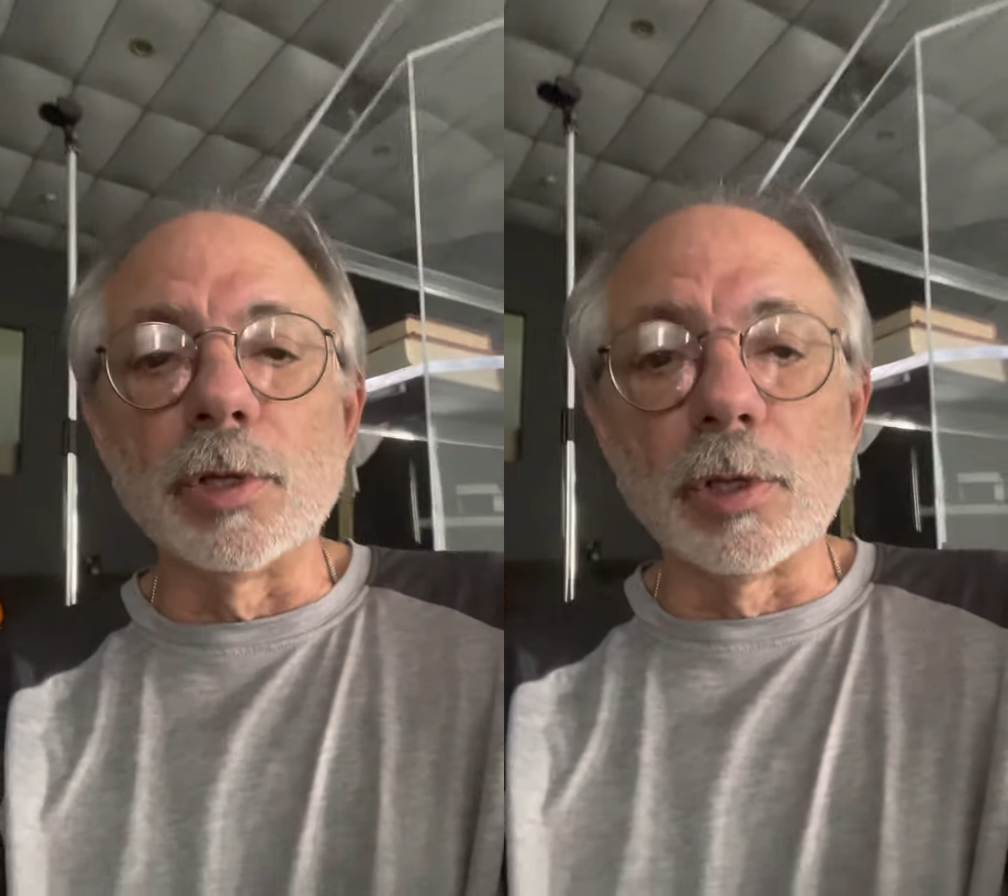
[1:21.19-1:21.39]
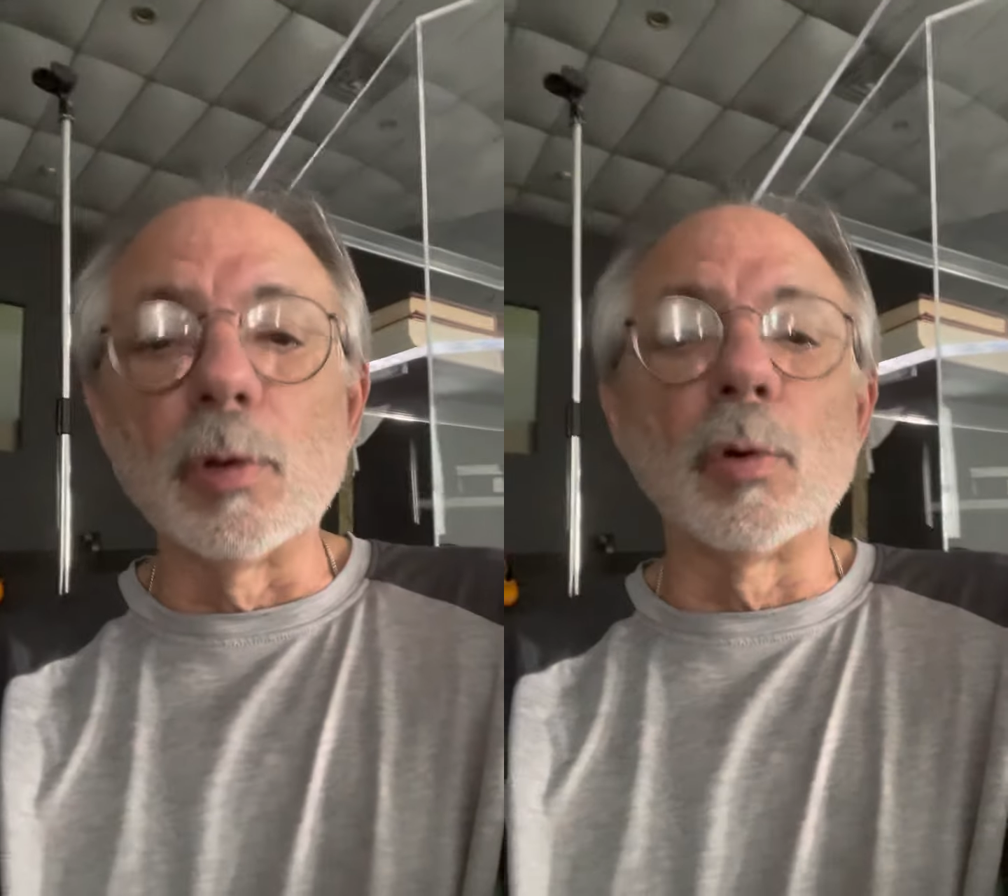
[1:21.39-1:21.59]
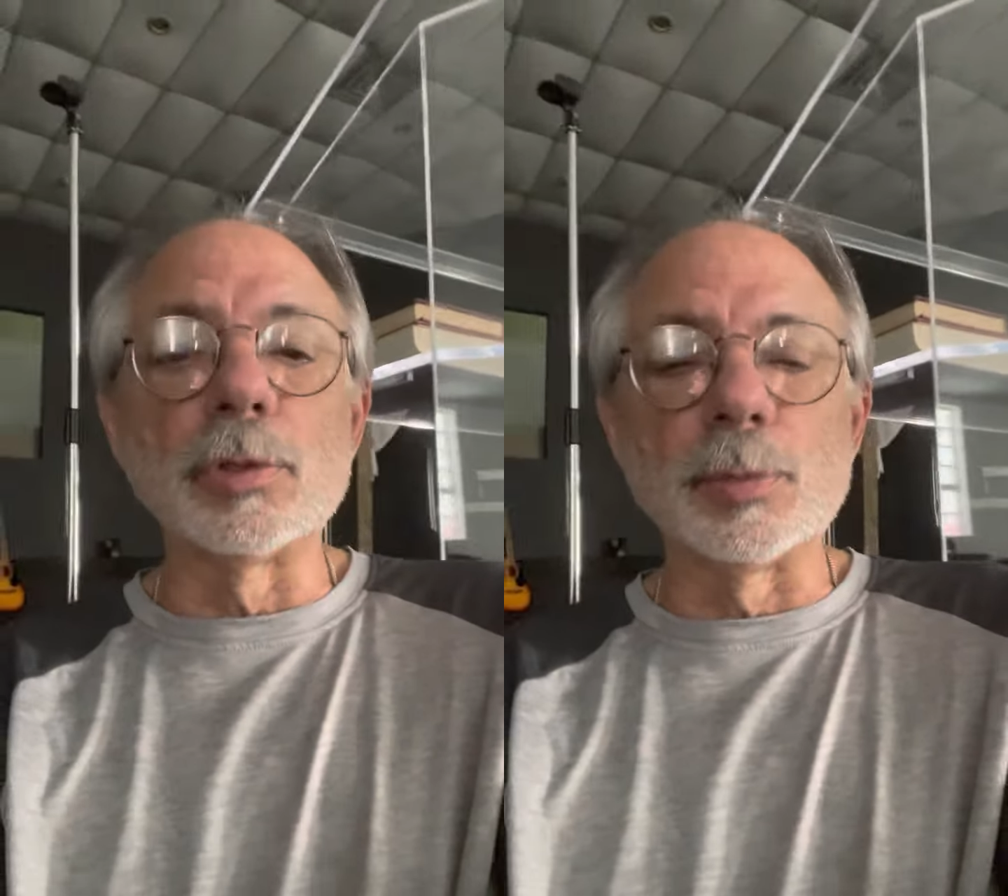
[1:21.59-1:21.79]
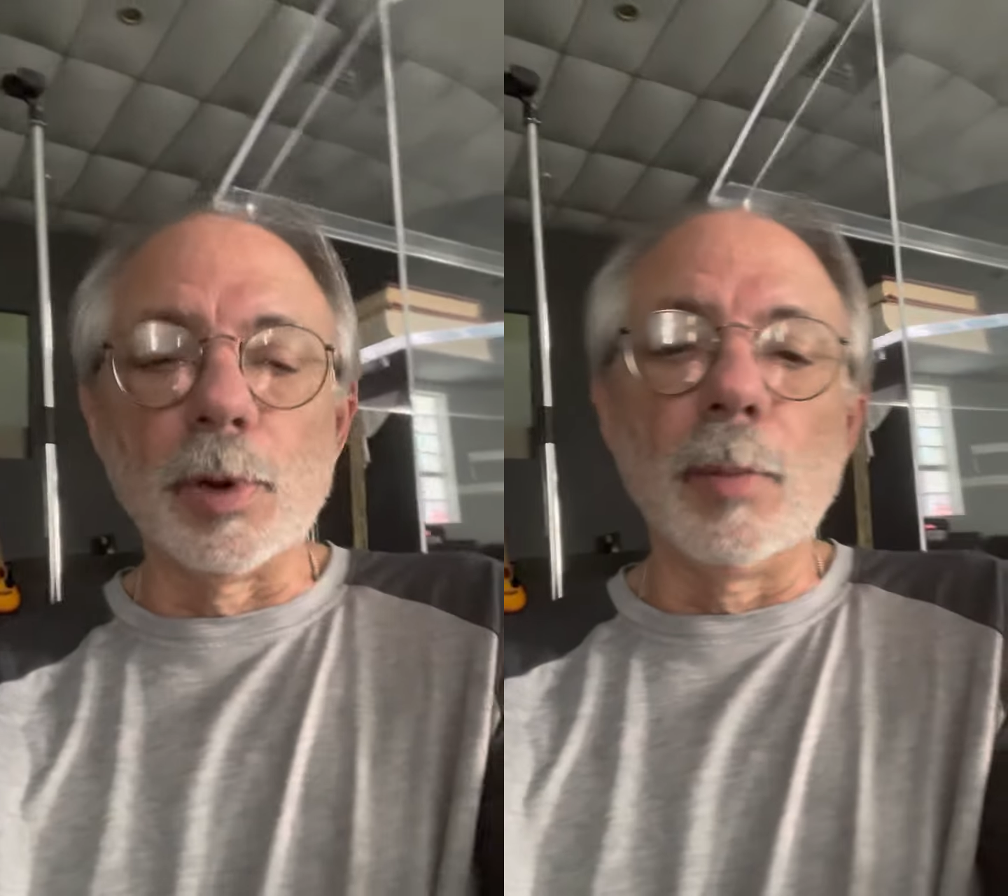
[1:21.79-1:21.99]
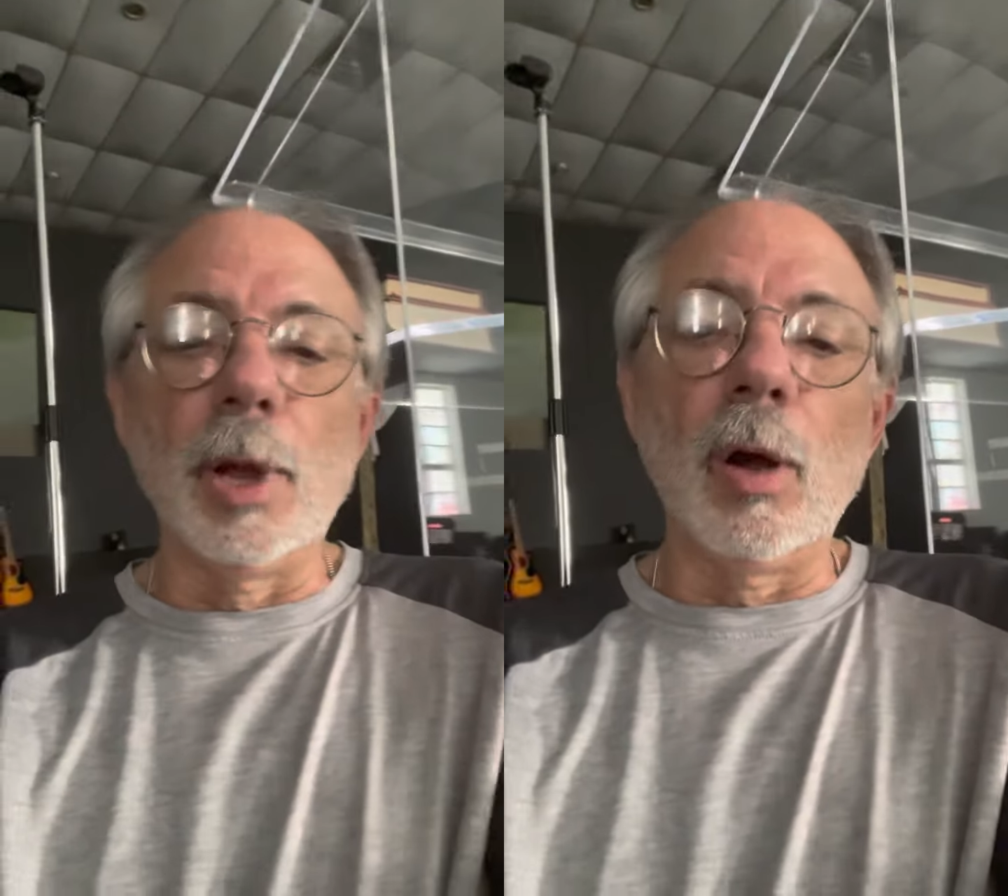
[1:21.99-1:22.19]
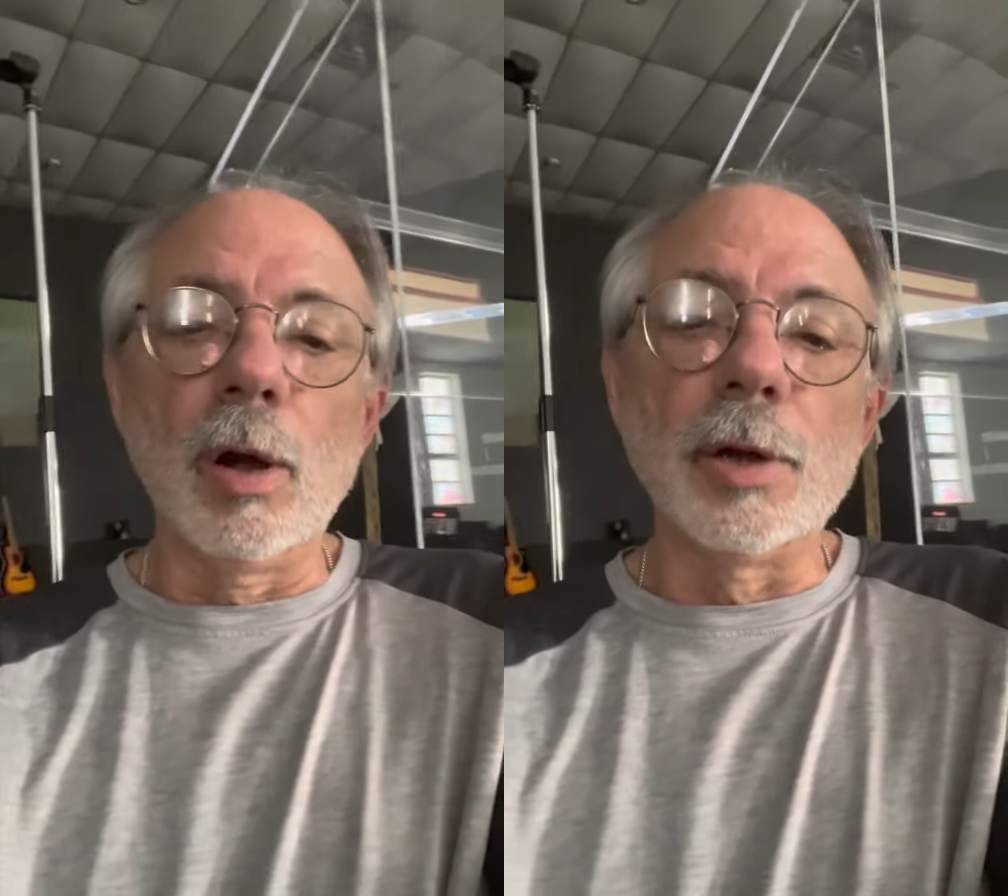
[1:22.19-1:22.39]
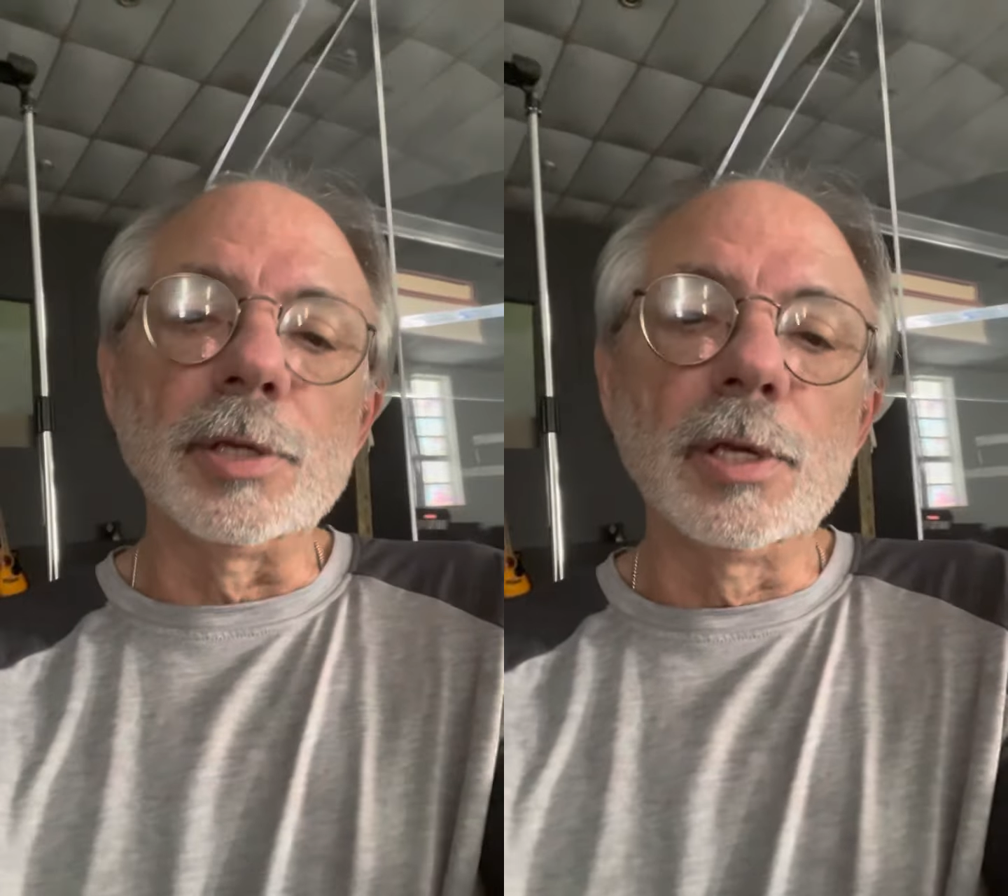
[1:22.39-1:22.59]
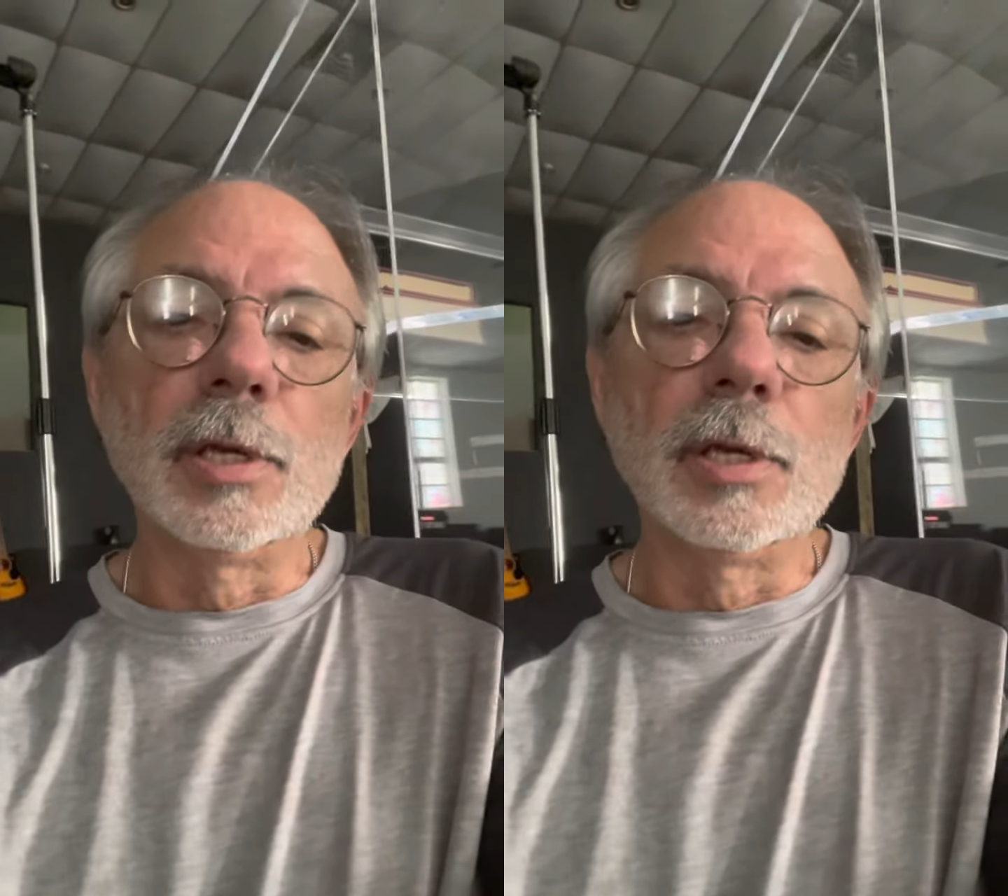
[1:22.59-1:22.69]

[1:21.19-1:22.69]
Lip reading: the Lord's put on my heart,